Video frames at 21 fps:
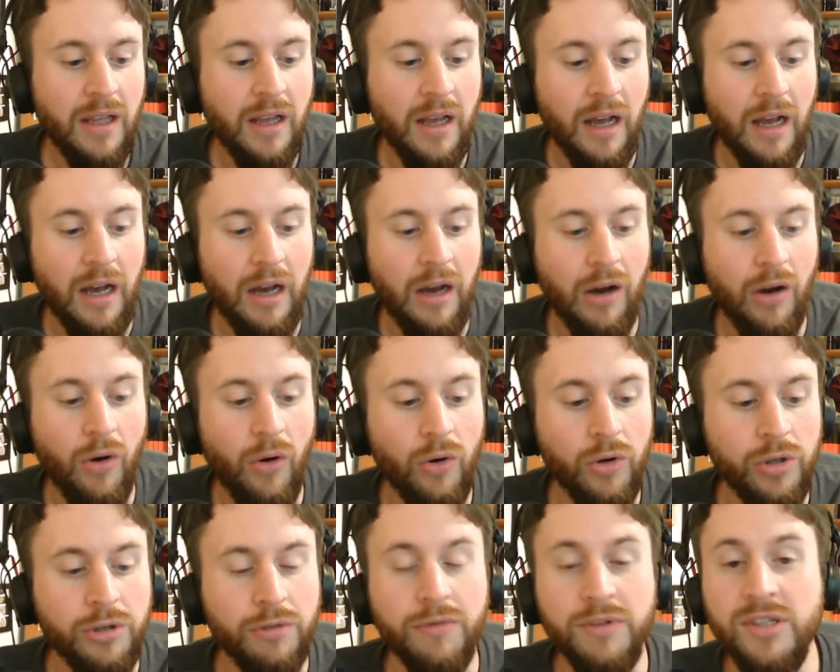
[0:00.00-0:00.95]
or
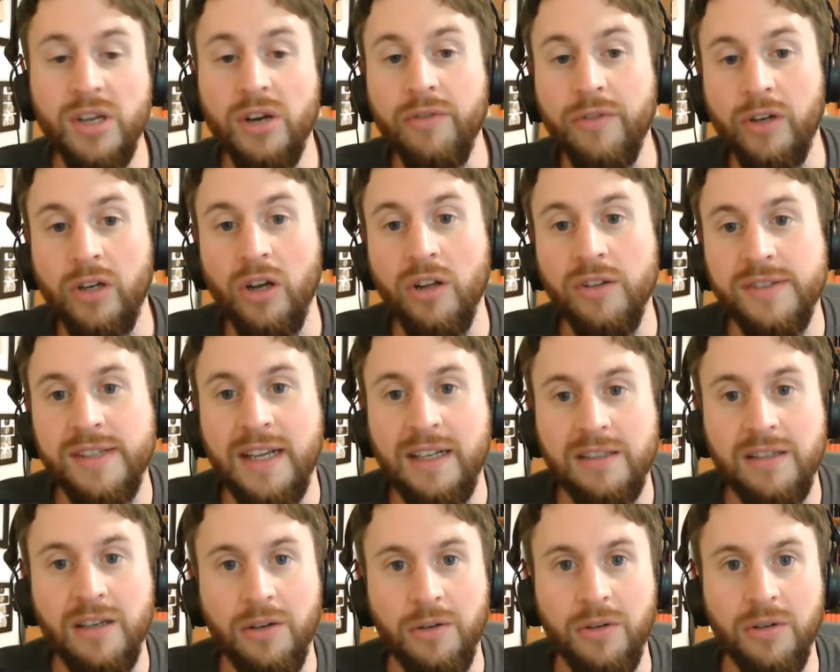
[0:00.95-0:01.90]
you resolve a
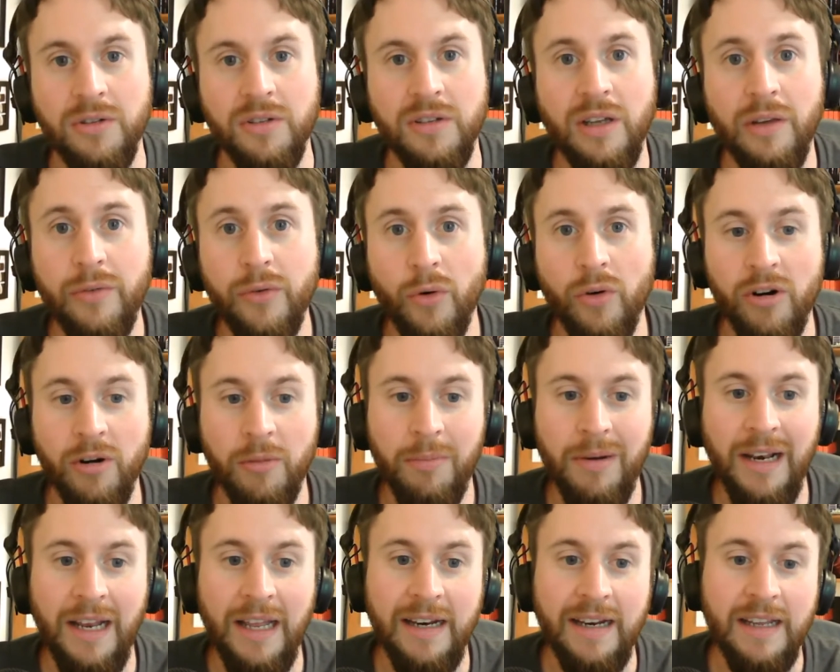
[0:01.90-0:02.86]
contact token. If you're on a
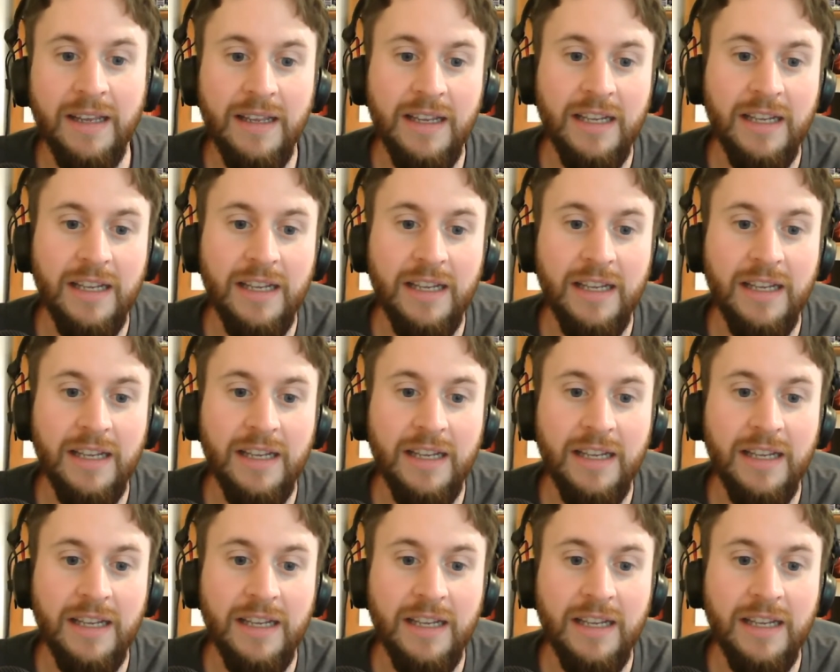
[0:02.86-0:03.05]
planet,